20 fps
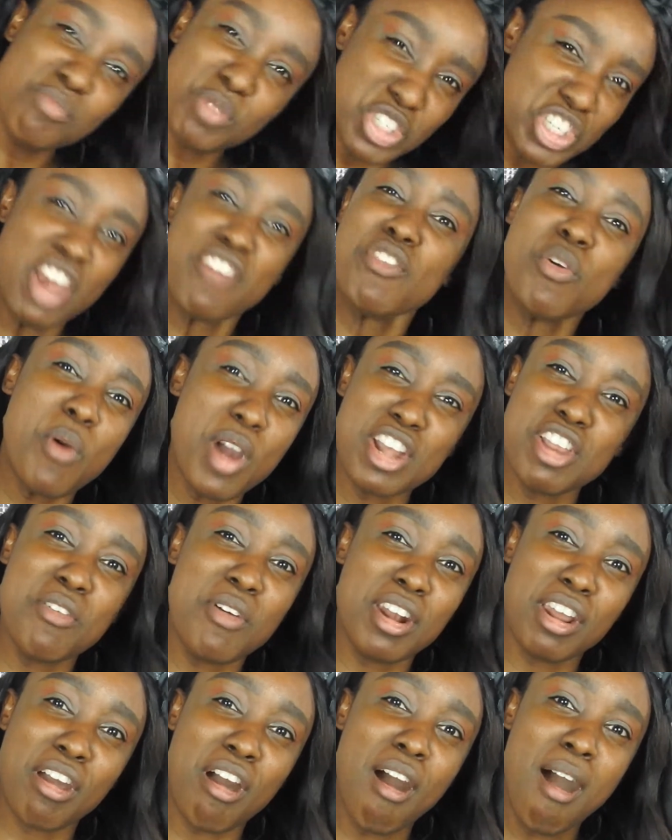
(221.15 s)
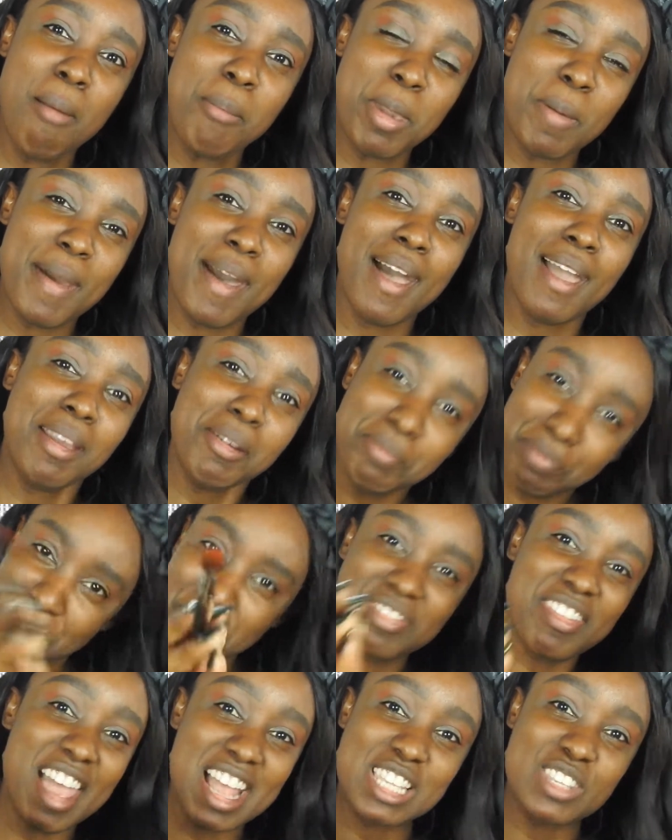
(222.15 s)
Whichever one you want to call me by,
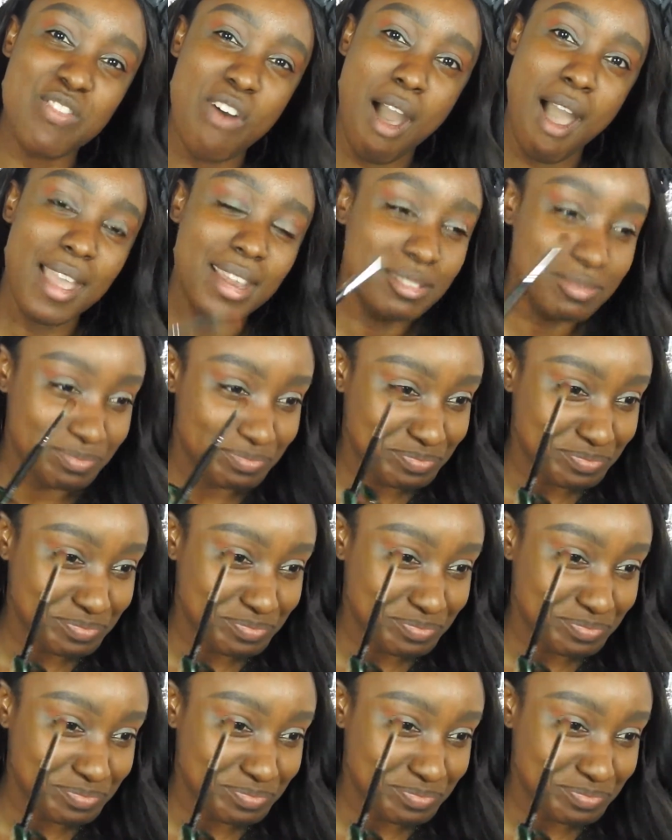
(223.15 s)
that's fine.